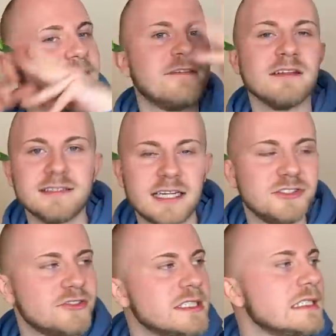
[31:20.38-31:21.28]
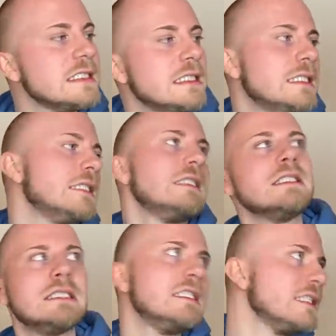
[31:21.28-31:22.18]
philodendron,
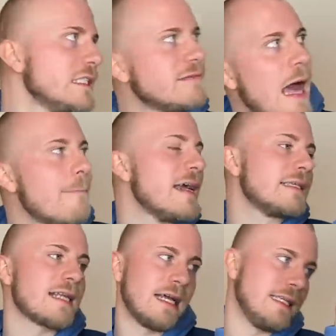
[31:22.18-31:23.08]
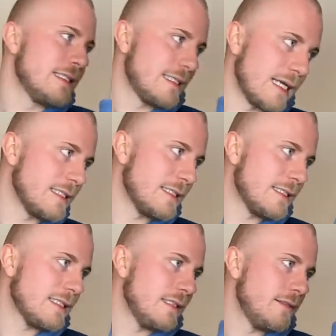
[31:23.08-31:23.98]
if that makes any
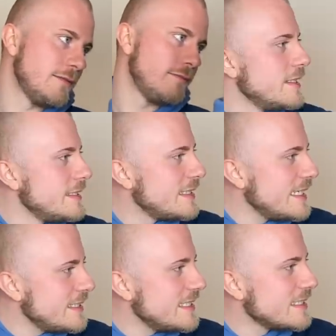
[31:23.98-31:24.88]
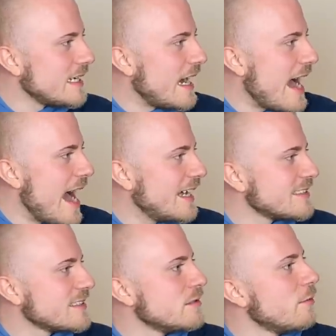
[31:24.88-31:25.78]
sense. Stacy Scott
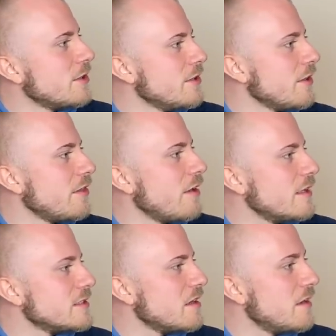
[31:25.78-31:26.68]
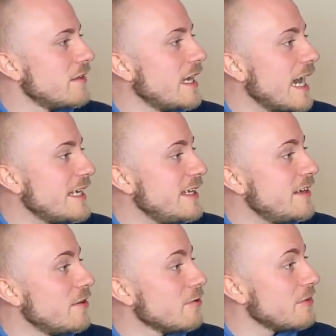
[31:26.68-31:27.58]
asks, what are your thoughts on the
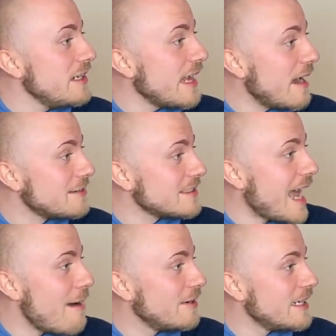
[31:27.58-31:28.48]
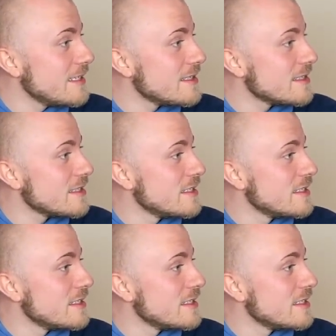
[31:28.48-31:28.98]
IKEA greenhouse cabinets?